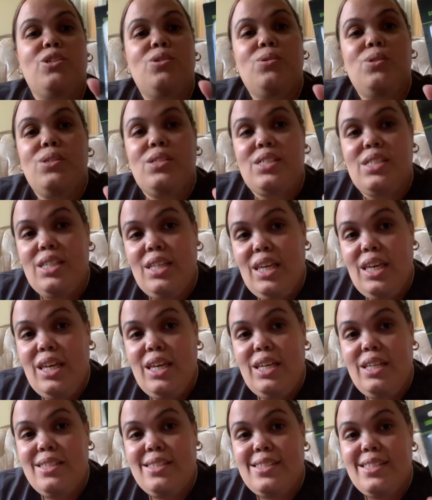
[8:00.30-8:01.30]
use
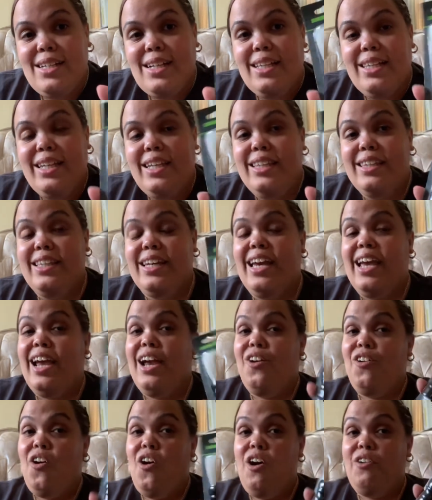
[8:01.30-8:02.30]
these to clean the
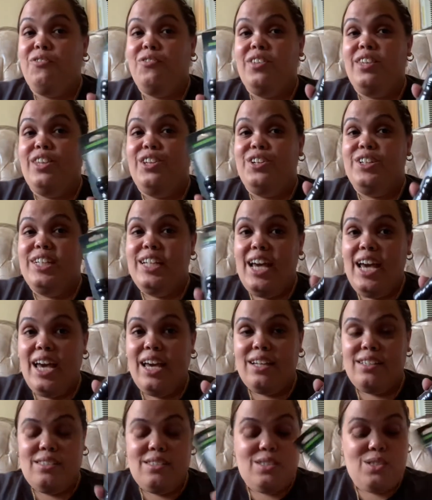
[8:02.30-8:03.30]
hair off of their neck,
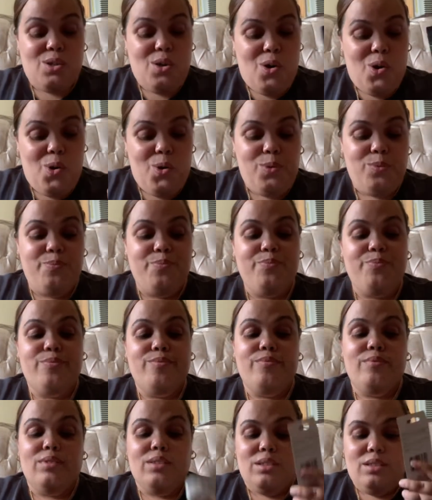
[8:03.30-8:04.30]
so
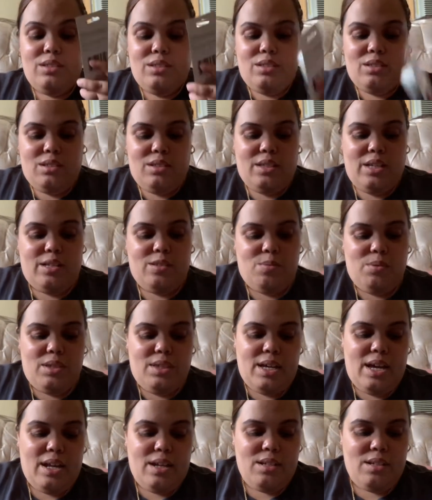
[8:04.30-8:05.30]
that's what
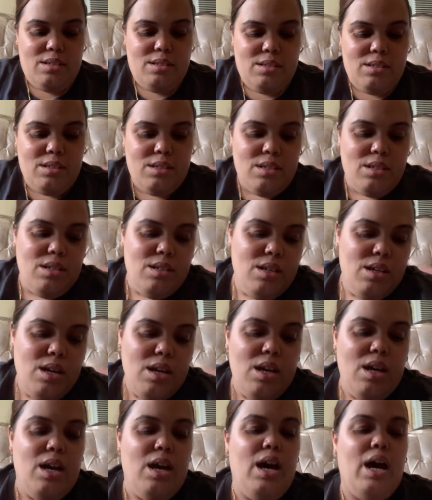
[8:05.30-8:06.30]
that is.
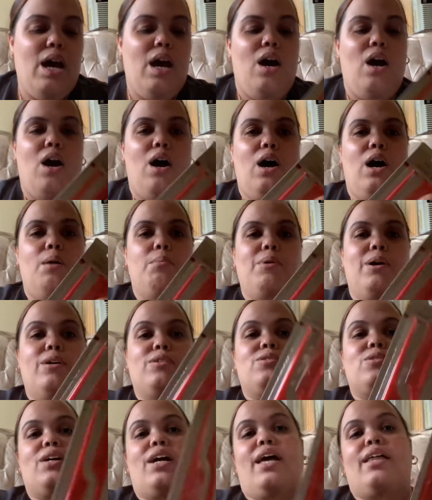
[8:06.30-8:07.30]
Um, I
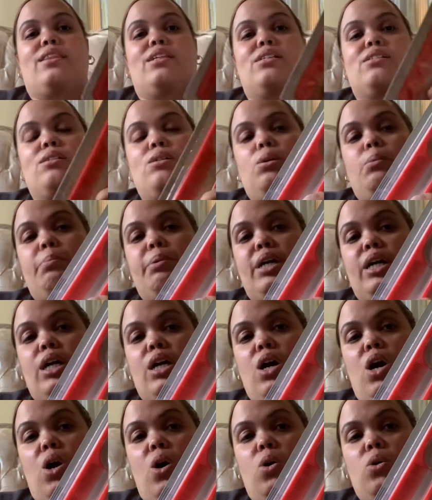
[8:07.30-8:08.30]
also got these little pick
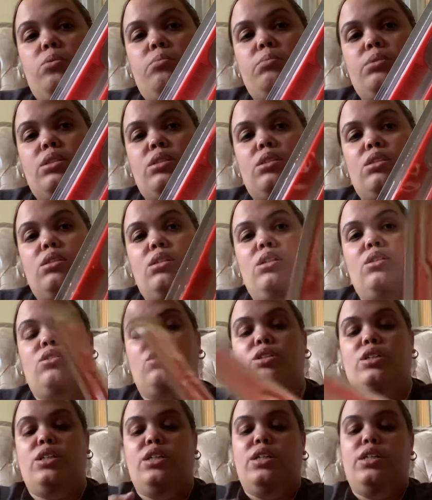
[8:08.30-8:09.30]
combs. These are
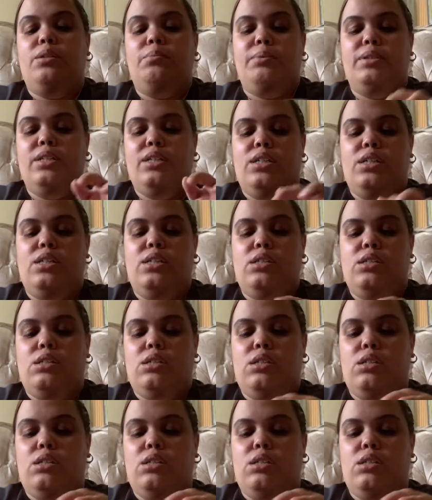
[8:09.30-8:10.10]
good because